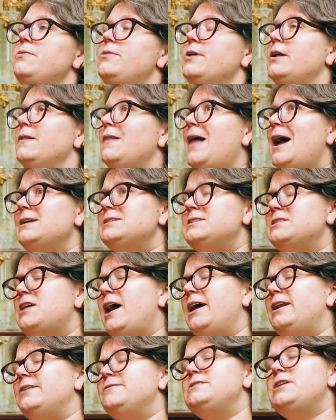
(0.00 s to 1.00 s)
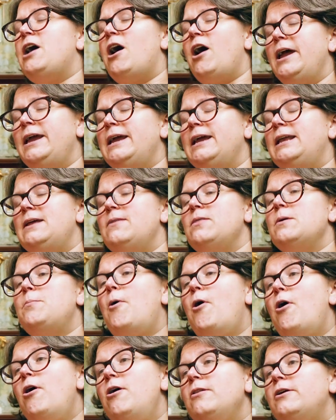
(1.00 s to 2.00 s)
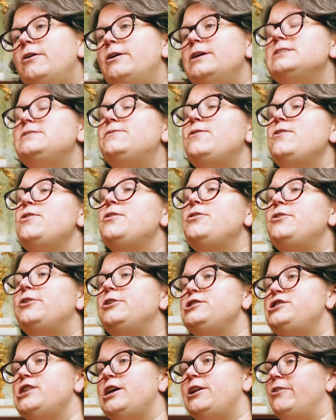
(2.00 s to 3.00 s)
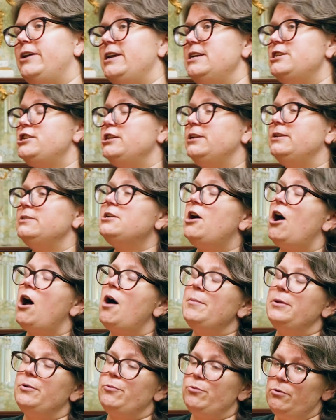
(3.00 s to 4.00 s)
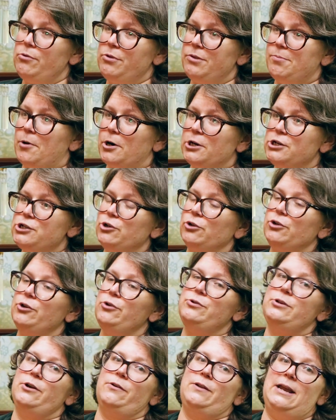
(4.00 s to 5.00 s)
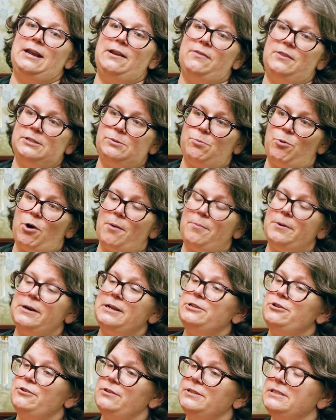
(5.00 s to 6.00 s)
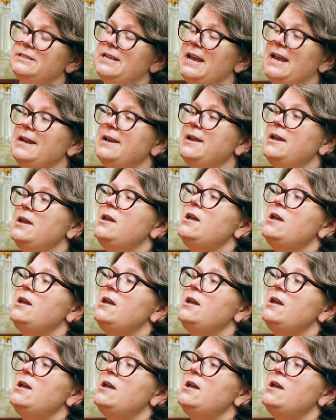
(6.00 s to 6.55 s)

The last kind of tie-in in the parlor is for the third generation, Tom and Ruth Marshall, who donated this property to the state.